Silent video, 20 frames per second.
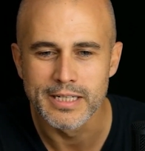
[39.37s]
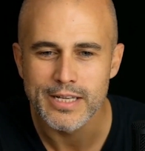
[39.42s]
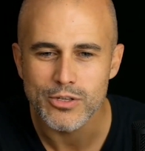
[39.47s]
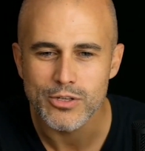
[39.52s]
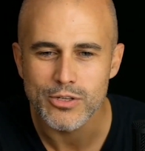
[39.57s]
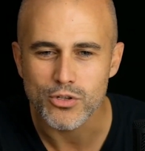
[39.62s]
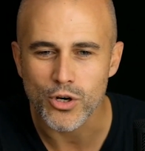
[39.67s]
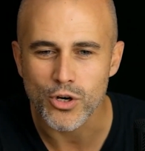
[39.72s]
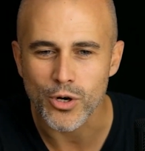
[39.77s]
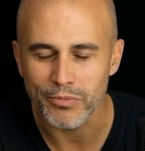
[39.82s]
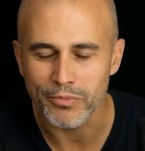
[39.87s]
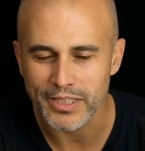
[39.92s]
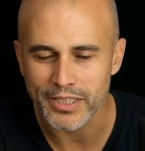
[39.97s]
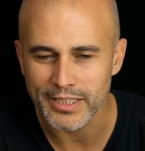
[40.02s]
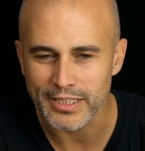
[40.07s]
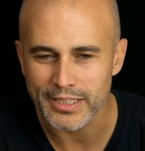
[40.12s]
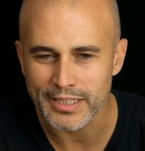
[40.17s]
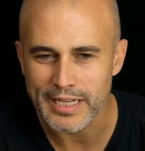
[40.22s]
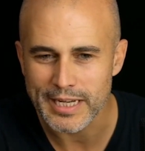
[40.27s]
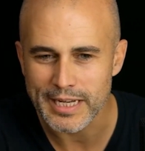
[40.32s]
So
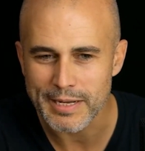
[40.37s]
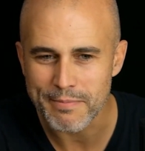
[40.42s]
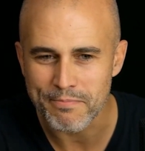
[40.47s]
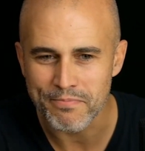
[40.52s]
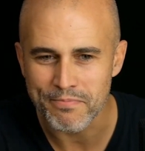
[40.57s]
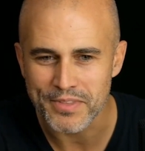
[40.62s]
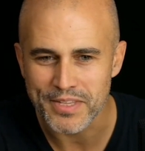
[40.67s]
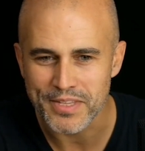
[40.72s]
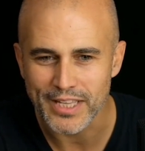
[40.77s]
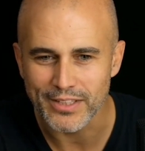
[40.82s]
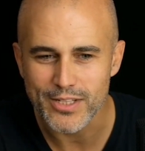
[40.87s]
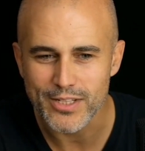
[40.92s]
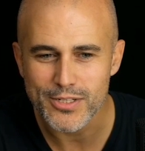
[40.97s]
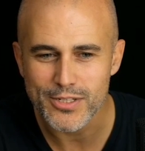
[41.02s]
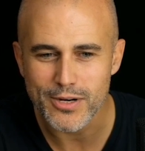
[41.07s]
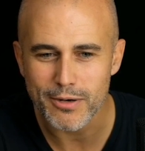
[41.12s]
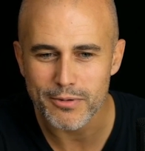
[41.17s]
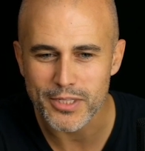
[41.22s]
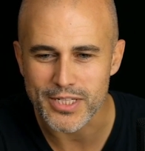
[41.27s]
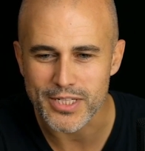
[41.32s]
this
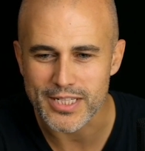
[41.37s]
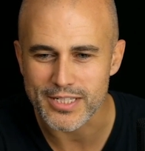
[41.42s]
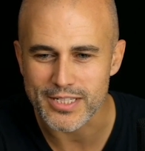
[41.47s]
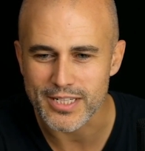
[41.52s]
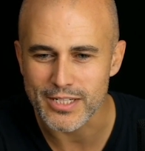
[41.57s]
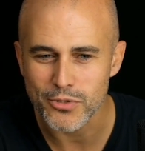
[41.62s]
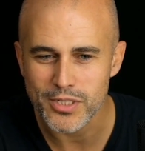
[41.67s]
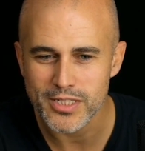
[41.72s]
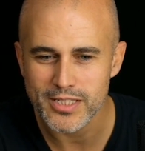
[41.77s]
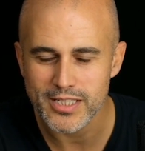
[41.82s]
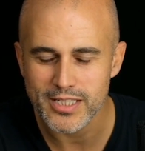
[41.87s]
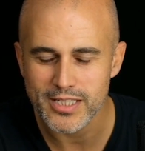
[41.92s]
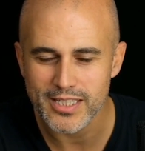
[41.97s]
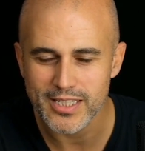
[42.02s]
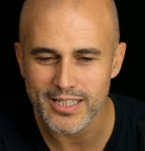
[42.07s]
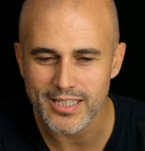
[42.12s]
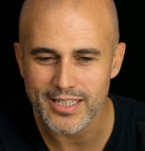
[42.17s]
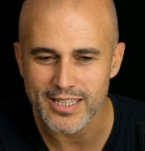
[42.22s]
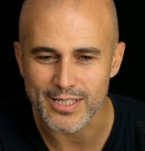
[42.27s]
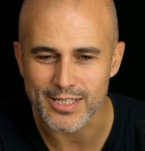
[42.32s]
round is
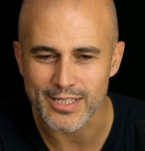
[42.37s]
interesting.